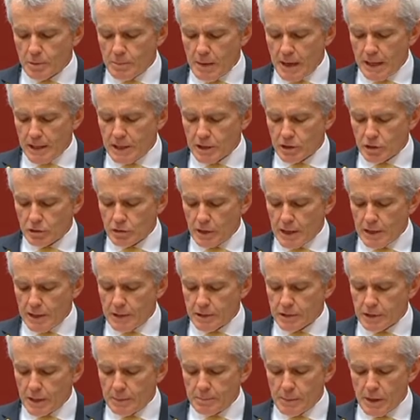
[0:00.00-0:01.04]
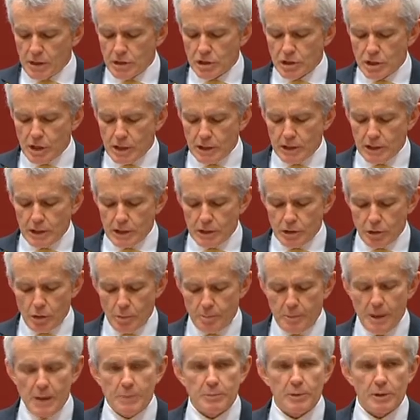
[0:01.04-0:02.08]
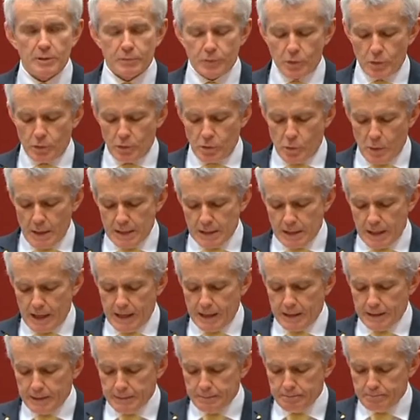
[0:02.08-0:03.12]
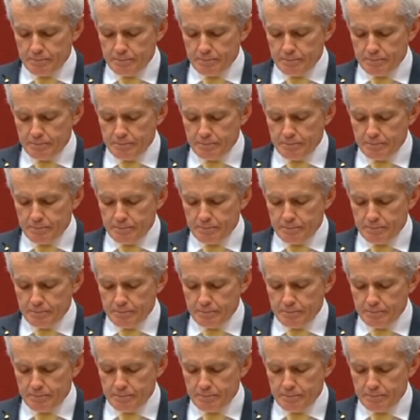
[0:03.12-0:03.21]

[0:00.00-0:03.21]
many Australians and most certainly to the people of Queensland.